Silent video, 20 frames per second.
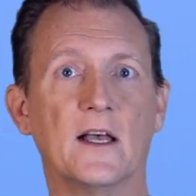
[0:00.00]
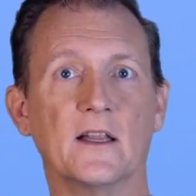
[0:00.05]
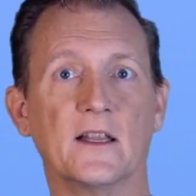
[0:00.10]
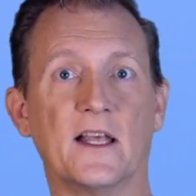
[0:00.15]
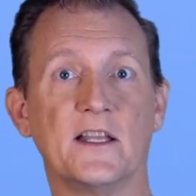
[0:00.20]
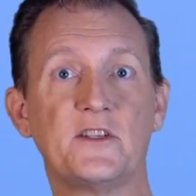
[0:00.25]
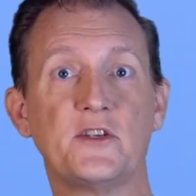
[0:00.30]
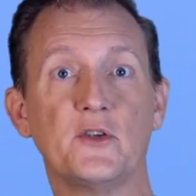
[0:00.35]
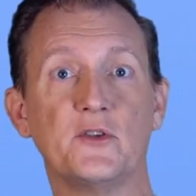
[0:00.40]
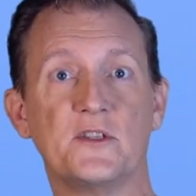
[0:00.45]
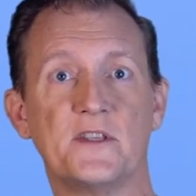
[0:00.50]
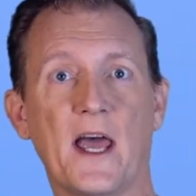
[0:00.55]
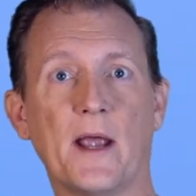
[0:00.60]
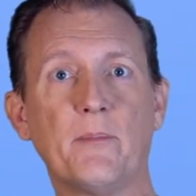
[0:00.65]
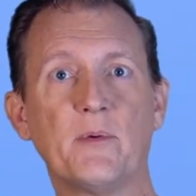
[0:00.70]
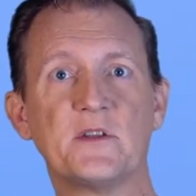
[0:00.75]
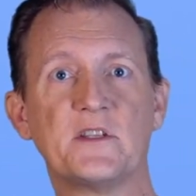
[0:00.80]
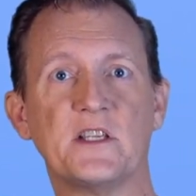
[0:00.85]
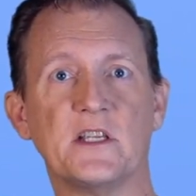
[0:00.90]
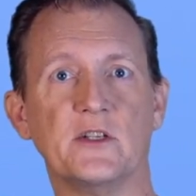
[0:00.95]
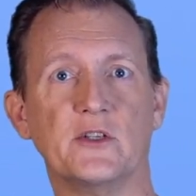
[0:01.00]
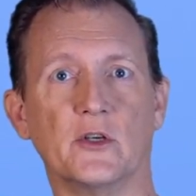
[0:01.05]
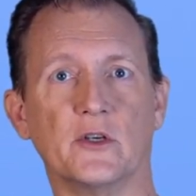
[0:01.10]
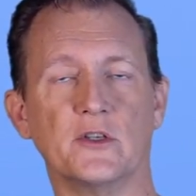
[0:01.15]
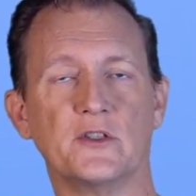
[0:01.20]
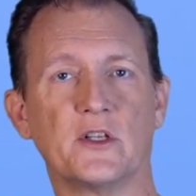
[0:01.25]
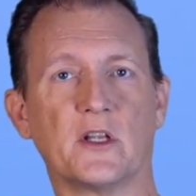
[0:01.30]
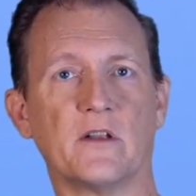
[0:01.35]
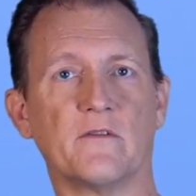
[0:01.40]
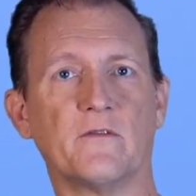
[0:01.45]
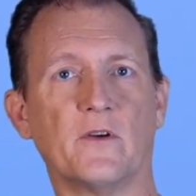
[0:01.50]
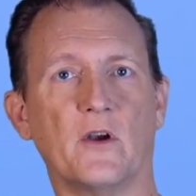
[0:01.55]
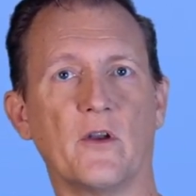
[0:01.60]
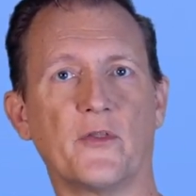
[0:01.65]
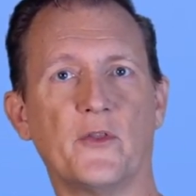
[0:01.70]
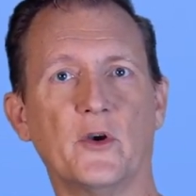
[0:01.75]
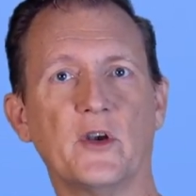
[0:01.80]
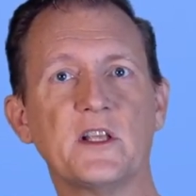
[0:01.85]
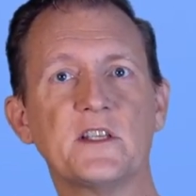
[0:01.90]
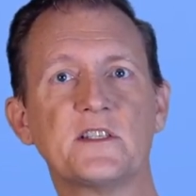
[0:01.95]
Let's use that procedure to
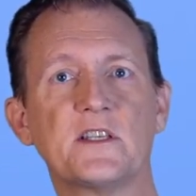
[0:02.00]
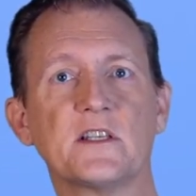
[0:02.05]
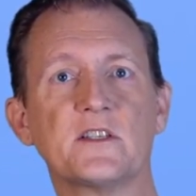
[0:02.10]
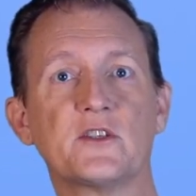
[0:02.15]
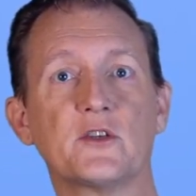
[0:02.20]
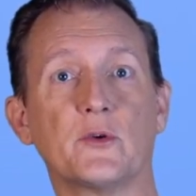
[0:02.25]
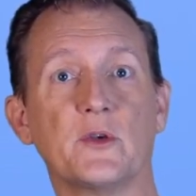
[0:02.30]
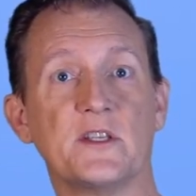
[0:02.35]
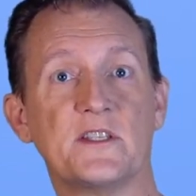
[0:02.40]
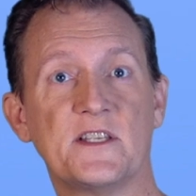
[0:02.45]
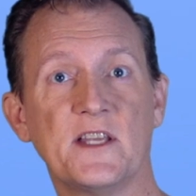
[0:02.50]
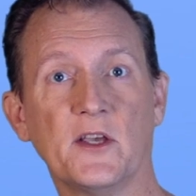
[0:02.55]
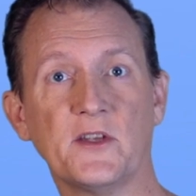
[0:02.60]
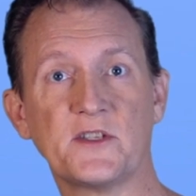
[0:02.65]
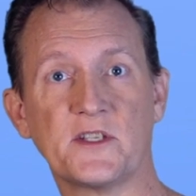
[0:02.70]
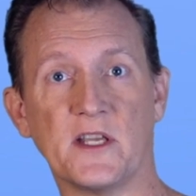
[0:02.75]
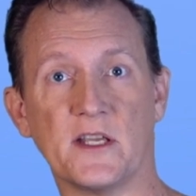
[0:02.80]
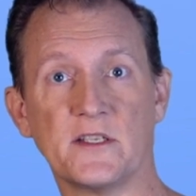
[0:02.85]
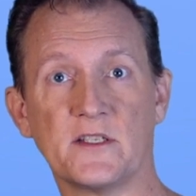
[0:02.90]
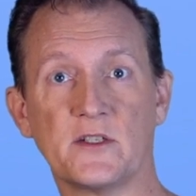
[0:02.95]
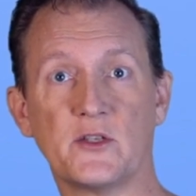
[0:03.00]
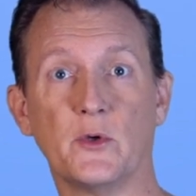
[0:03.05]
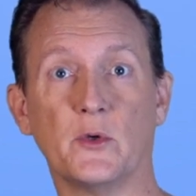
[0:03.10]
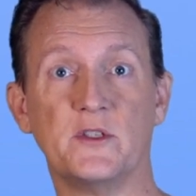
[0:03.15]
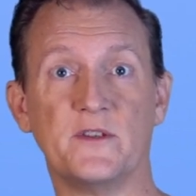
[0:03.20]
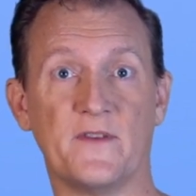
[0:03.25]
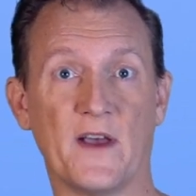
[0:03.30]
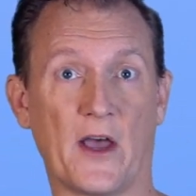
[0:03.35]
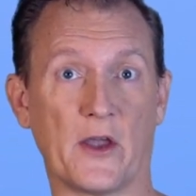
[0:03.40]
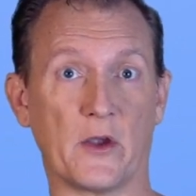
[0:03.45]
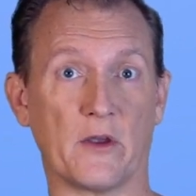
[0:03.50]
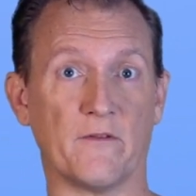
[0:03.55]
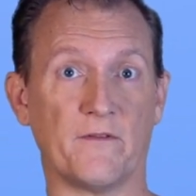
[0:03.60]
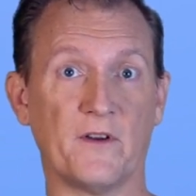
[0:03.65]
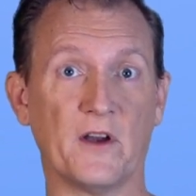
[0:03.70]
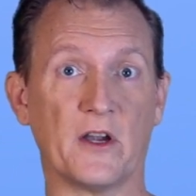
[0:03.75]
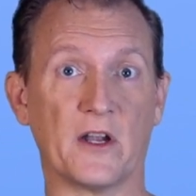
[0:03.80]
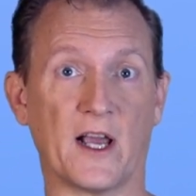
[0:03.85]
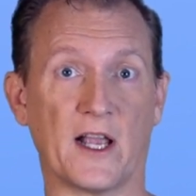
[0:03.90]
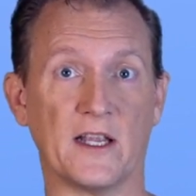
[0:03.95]
convert 36 degrees Celsius to its value in
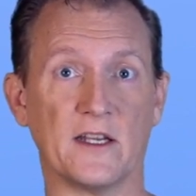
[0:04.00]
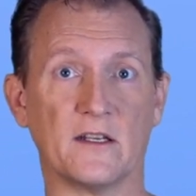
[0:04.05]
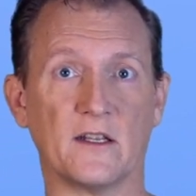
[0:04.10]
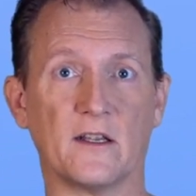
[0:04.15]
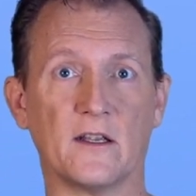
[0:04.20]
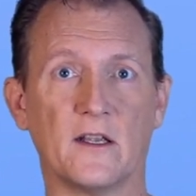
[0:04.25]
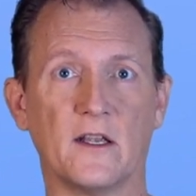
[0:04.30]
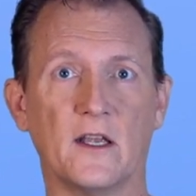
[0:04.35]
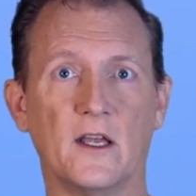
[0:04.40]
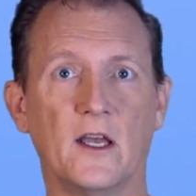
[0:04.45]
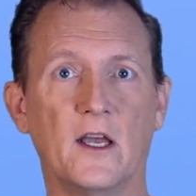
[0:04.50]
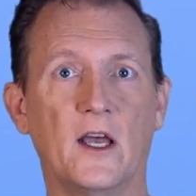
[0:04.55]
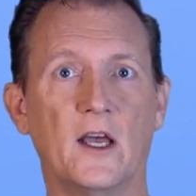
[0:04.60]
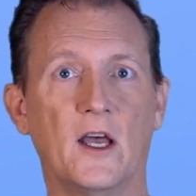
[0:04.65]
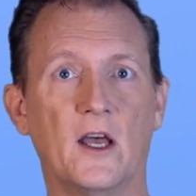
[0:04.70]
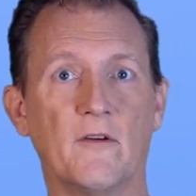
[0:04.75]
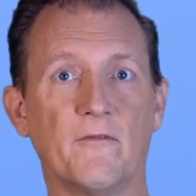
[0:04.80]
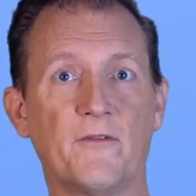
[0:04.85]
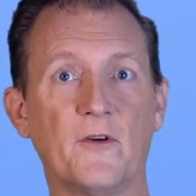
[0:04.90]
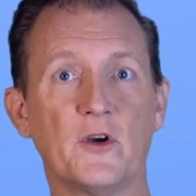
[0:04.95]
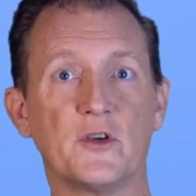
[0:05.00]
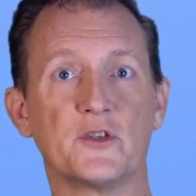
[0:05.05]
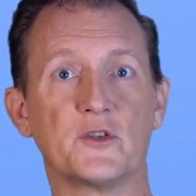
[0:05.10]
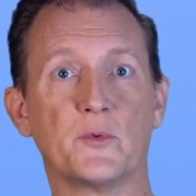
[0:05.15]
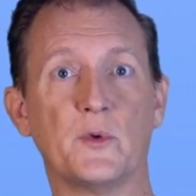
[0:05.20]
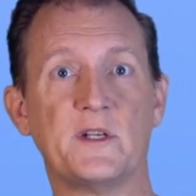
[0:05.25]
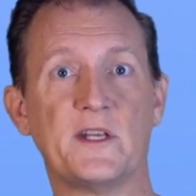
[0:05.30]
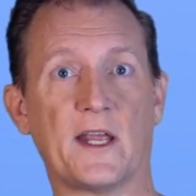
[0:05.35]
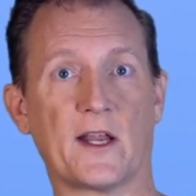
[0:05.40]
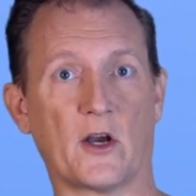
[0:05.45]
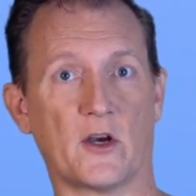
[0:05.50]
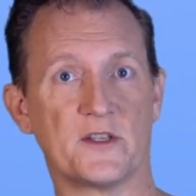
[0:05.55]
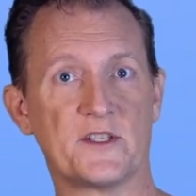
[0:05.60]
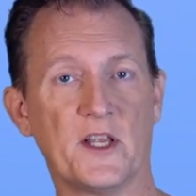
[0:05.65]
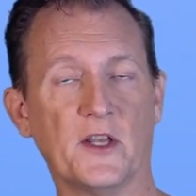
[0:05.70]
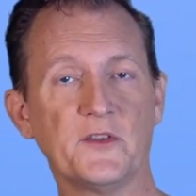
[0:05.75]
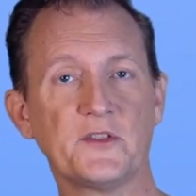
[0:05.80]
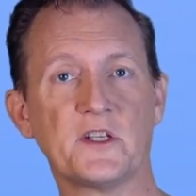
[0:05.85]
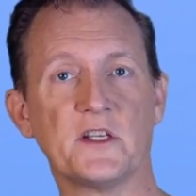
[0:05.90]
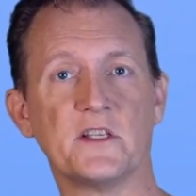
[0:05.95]
Fahrenheit. First, we take our
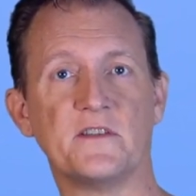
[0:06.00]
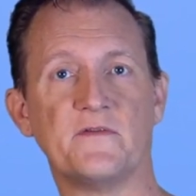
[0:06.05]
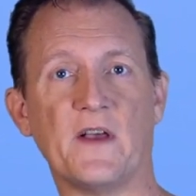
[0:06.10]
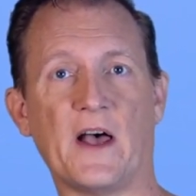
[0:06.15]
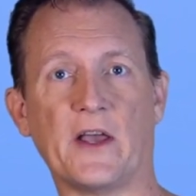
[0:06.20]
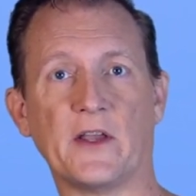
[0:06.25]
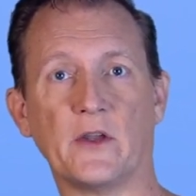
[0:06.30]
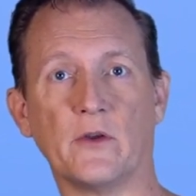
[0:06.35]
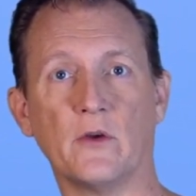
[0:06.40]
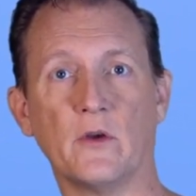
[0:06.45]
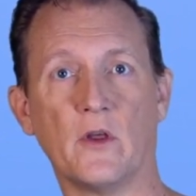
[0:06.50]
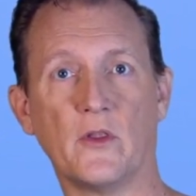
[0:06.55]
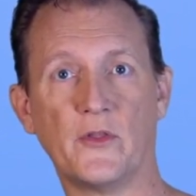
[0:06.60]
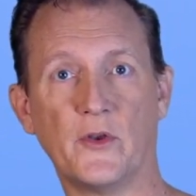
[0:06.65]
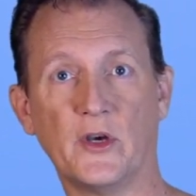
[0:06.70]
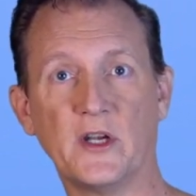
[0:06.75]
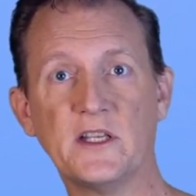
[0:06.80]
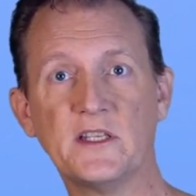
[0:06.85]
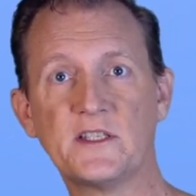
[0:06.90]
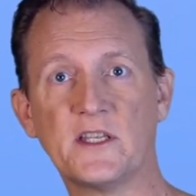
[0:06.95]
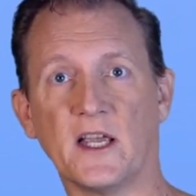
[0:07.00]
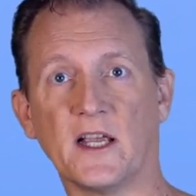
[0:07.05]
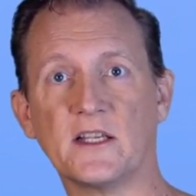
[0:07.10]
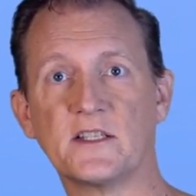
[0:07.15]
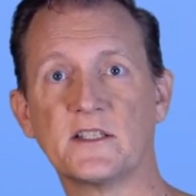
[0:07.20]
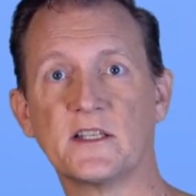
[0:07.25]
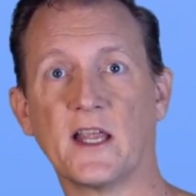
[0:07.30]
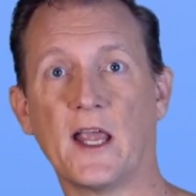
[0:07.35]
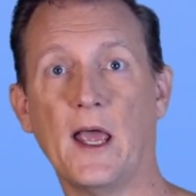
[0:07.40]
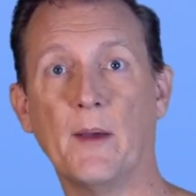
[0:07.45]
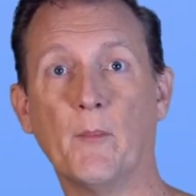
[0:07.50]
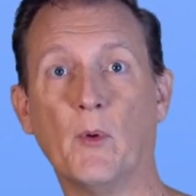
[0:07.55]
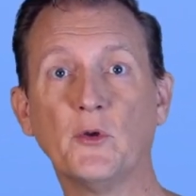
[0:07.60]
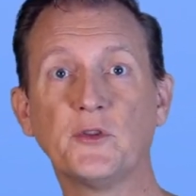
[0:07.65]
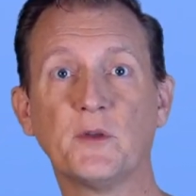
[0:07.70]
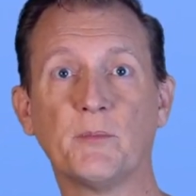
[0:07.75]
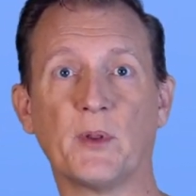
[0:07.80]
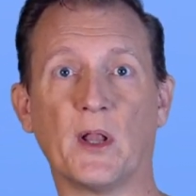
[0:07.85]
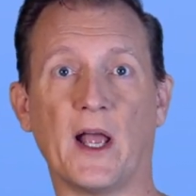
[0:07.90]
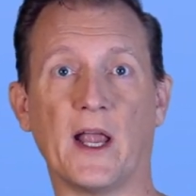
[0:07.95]
Celsius value, 36, and
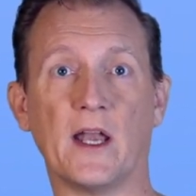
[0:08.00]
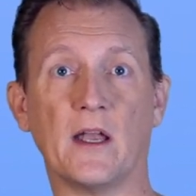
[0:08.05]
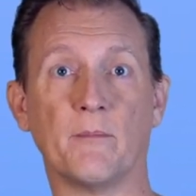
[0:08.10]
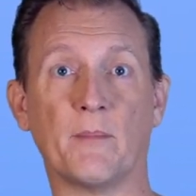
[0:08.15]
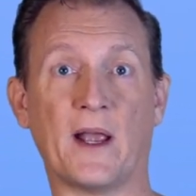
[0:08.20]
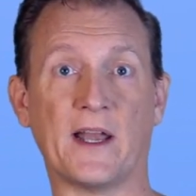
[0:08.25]
multiply it